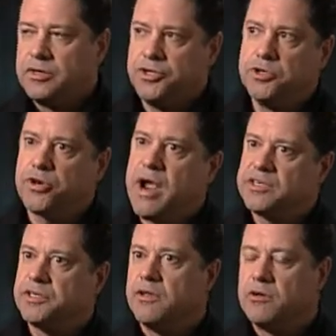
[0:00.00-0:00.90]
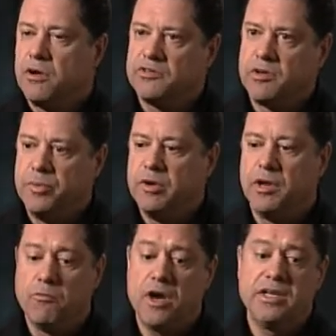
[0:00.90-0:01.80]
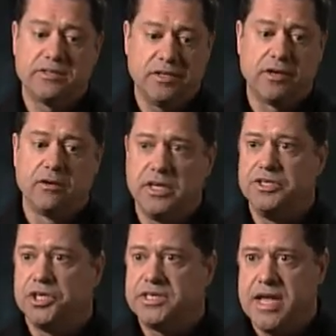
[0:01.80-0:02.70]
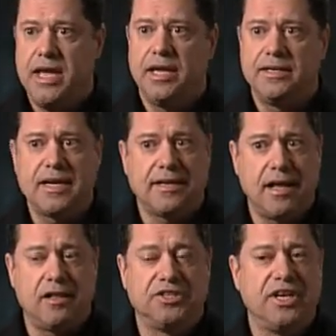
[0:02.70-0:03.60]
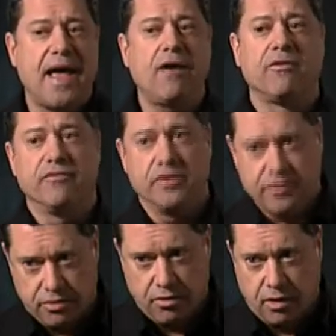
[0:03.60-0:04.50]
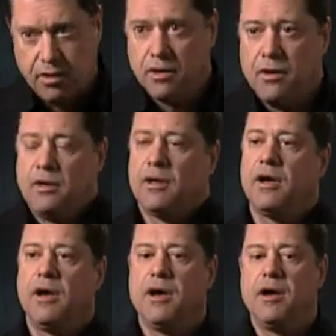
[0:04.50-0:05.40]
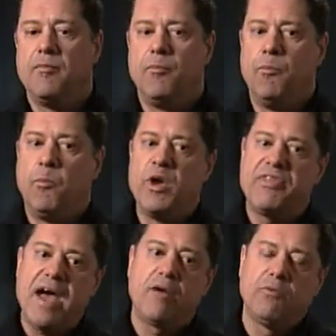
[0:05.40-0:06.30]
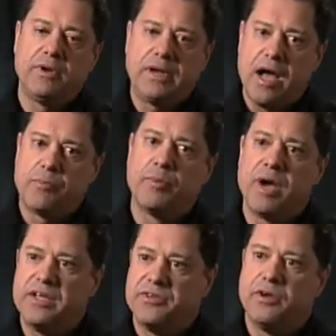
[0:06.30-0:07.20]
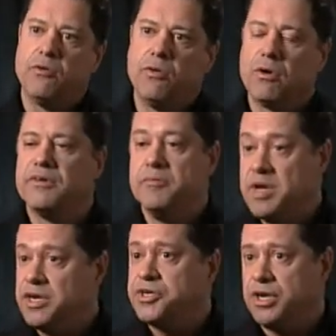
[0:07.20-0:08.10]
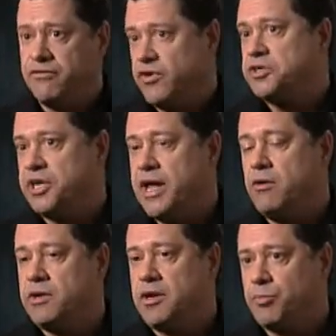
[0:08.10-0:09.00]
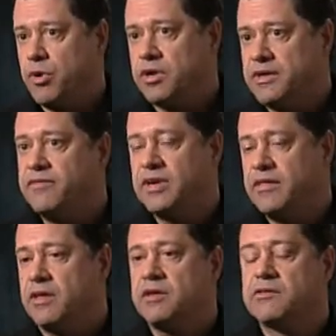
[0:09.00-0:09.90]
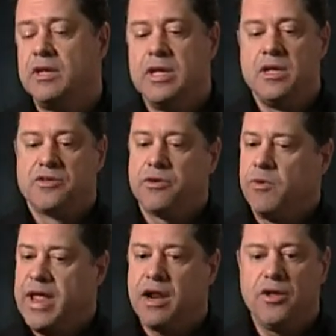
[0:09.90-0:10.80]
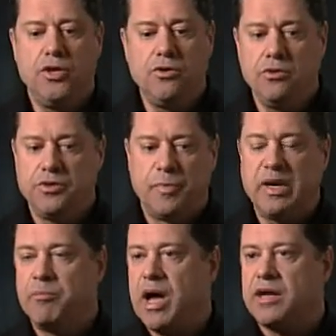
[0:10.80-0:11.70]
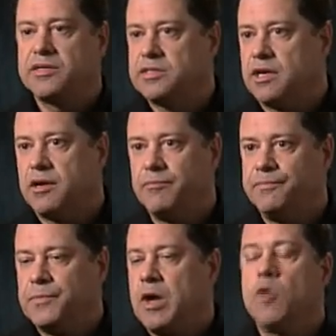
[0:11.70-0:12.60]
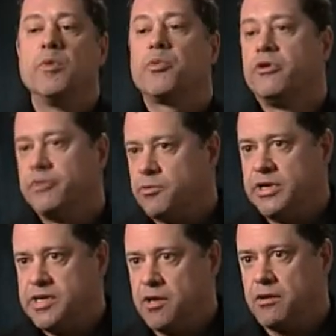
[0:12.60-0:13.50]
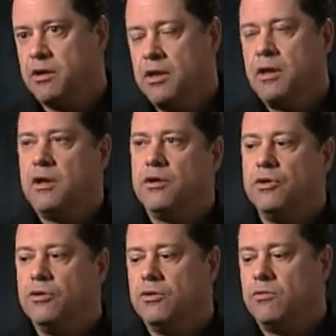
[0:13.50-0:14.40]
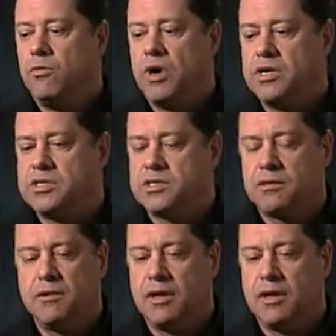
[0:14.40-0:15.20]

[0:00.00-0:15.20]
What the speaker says: 2 tracks on low-cost computing. One is literally just taking technology out of the store without compromising or diminishing functionality and productivity things. So we had a huge big box home improvement retailer who was